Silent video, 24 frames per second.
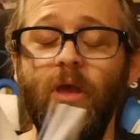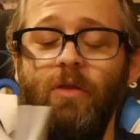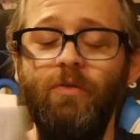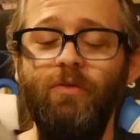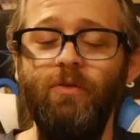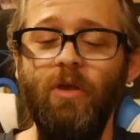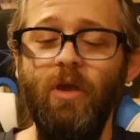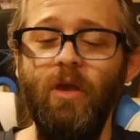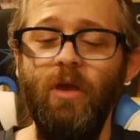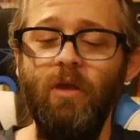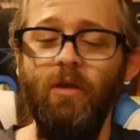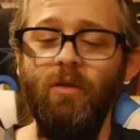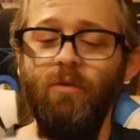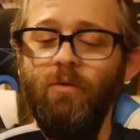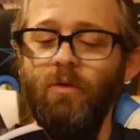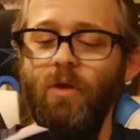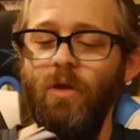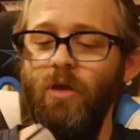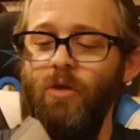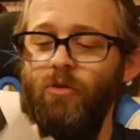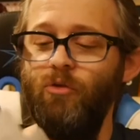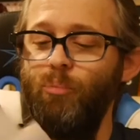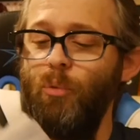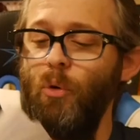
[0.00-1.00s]

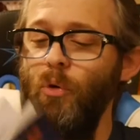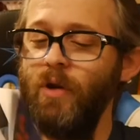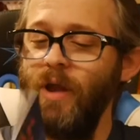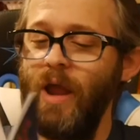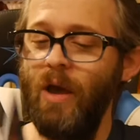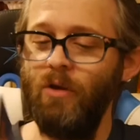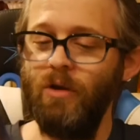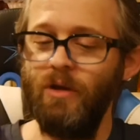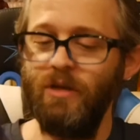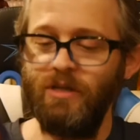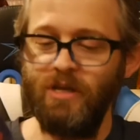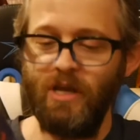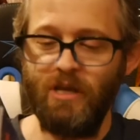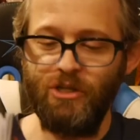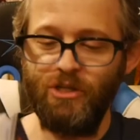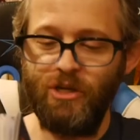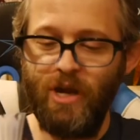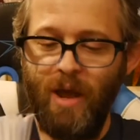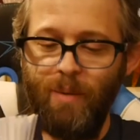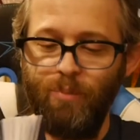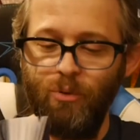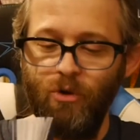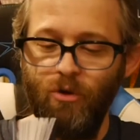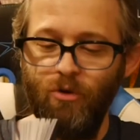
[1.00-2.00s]
It's broken down into 10
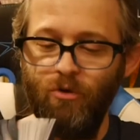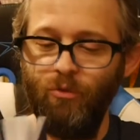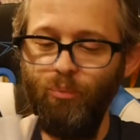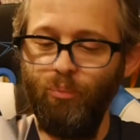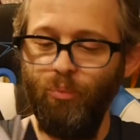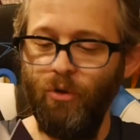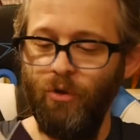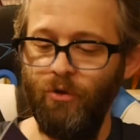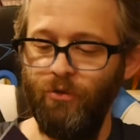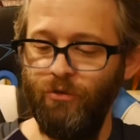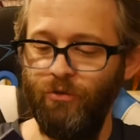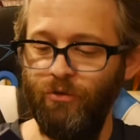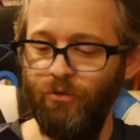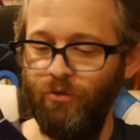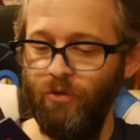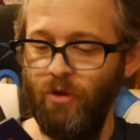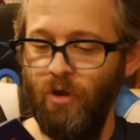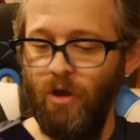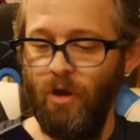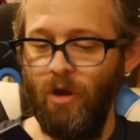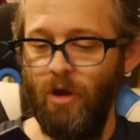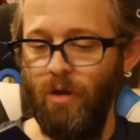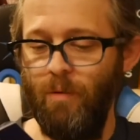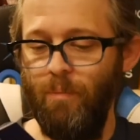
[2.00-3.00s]
chapters plus
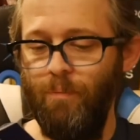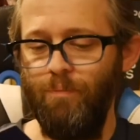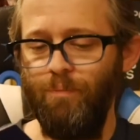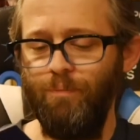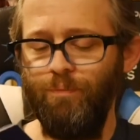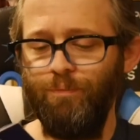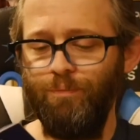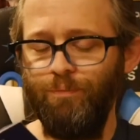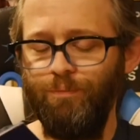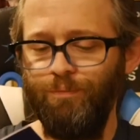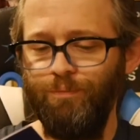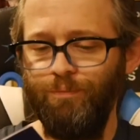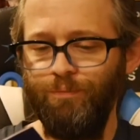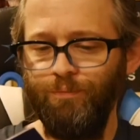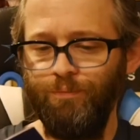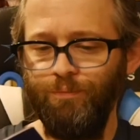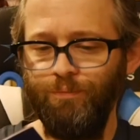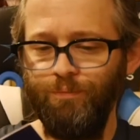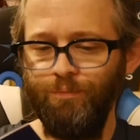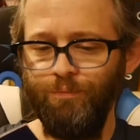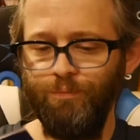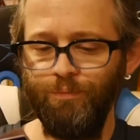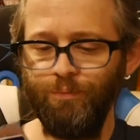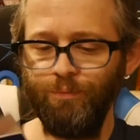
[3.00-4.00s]
an
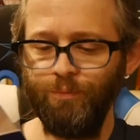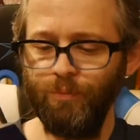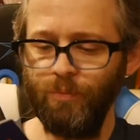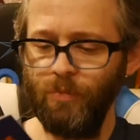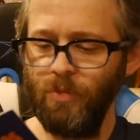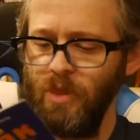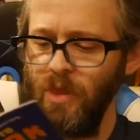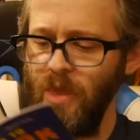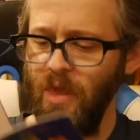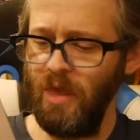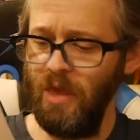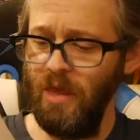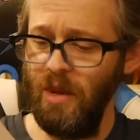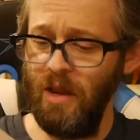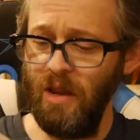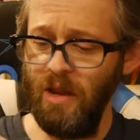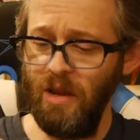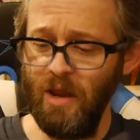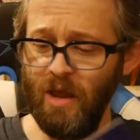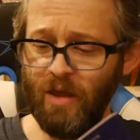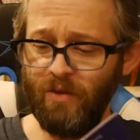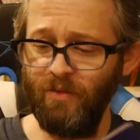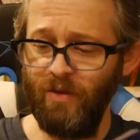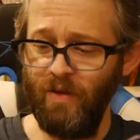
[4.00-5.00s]

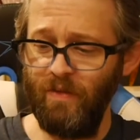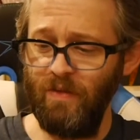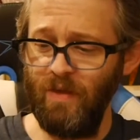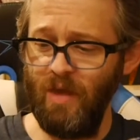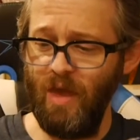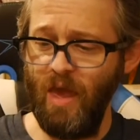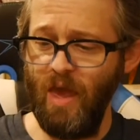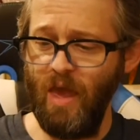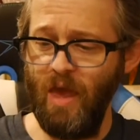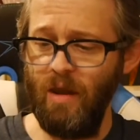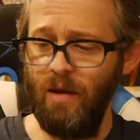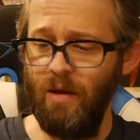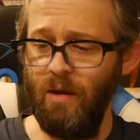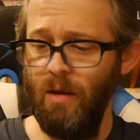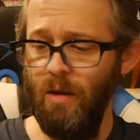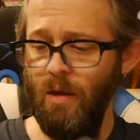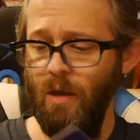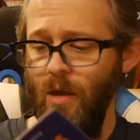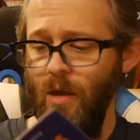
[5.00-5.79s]
index at the end.